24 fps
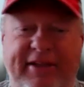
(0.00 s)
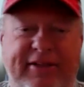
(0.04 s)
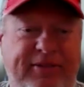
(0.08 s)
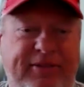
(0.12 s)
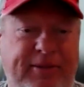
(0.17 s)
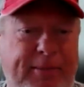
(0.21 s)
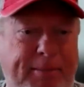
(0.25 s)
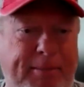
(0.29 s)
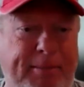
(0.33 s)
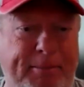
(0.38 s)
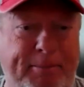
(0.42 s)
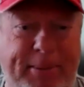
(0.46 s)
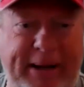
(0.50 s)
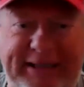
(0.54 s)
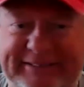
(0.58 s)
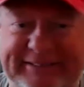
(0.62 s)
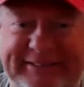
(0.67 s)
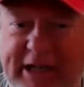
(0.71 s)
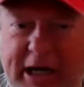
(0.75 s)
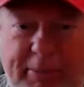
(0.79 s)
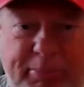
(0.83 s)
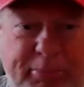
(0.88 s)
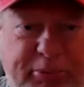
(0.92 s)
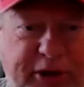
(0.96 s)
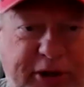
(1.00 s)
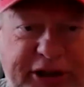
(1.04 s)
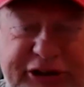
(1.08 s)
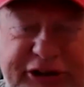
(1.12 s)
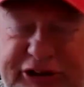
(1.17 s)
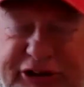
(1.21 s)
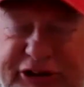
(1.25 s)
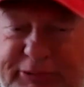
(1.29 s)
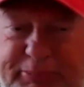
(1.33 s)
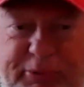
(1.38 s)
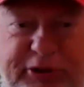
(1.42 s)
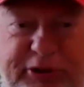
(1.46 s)
the best
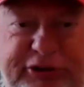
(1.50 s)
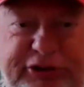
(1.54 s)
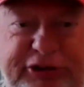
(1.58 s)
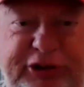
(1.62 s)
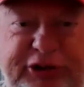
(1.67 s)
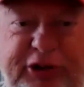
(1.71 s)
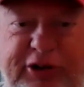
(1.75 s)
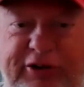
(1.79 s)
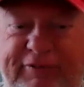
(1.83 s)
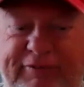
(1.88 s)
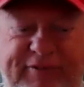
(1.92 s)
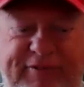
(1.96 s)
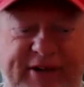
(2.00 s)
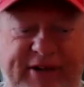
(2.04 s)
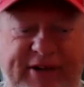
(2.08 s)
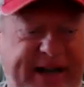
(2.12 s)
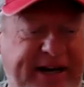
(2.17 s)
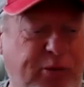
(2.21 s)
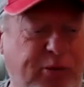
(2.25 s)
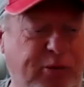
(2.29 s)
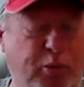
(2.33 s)
operations person you can find.